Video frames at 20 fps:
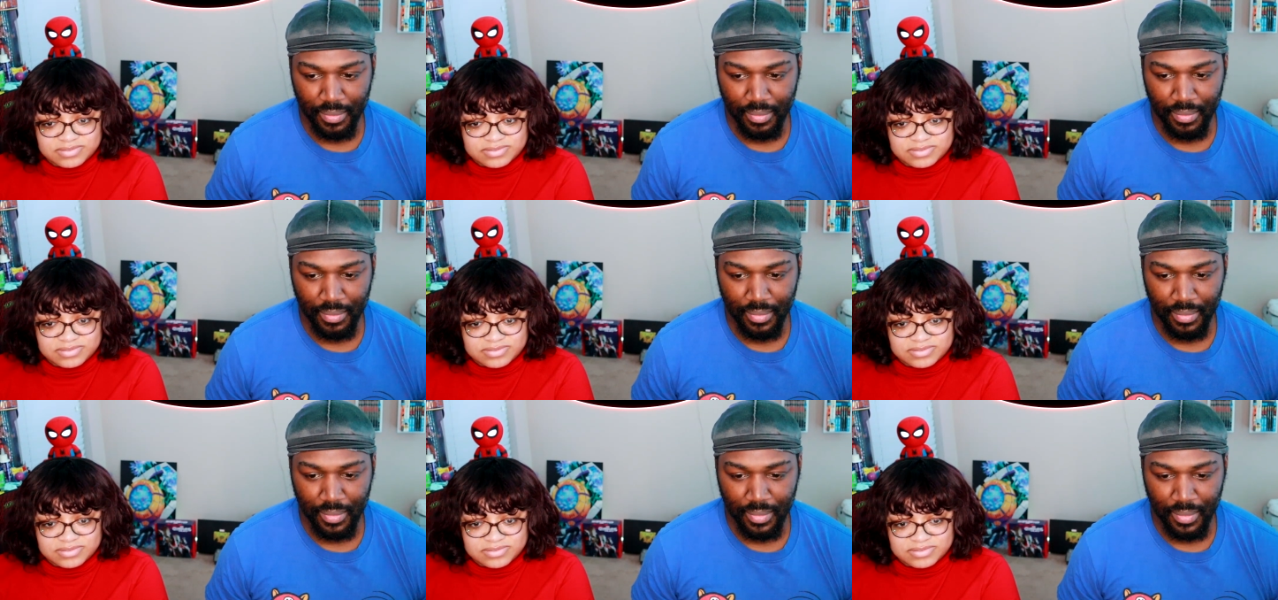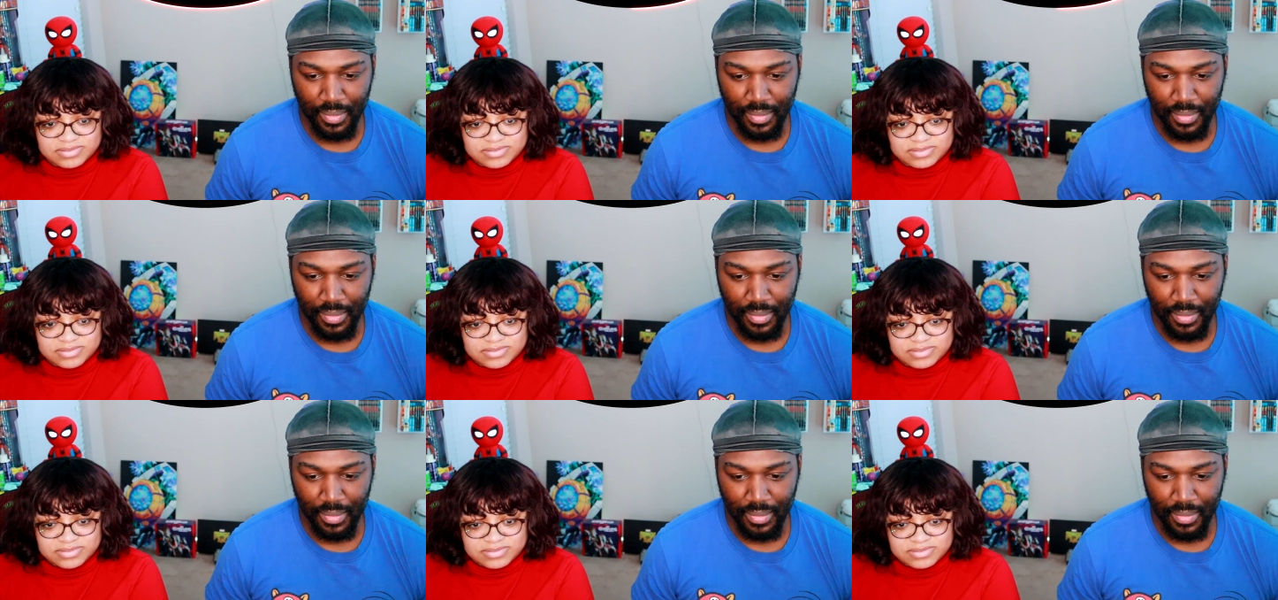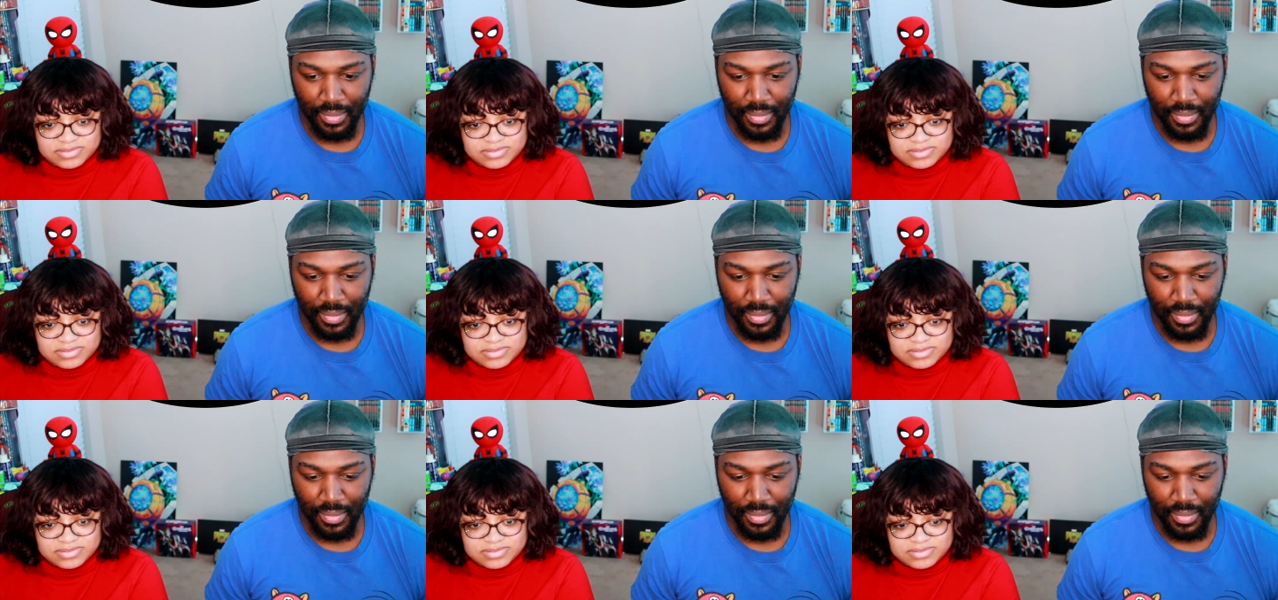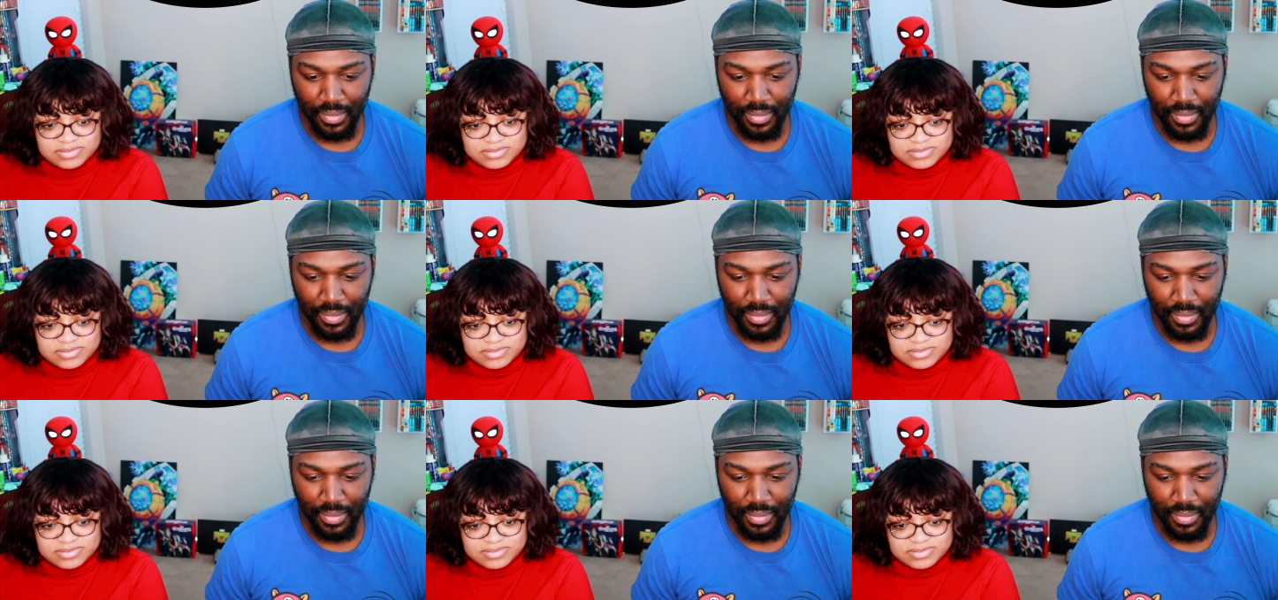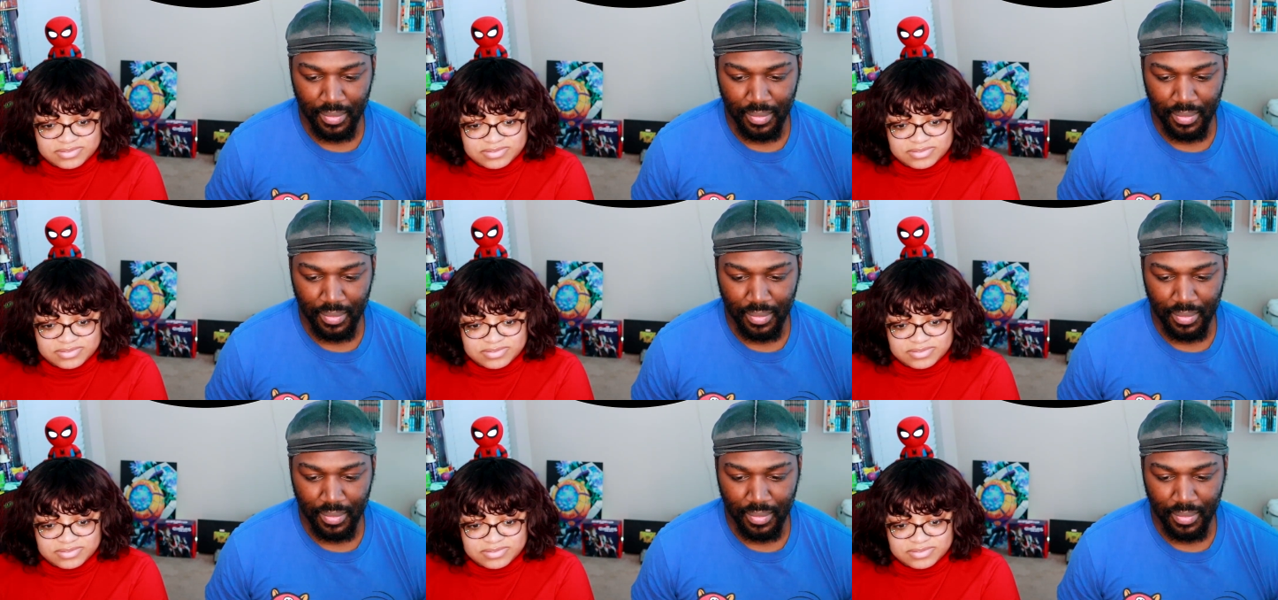Nobody speaks.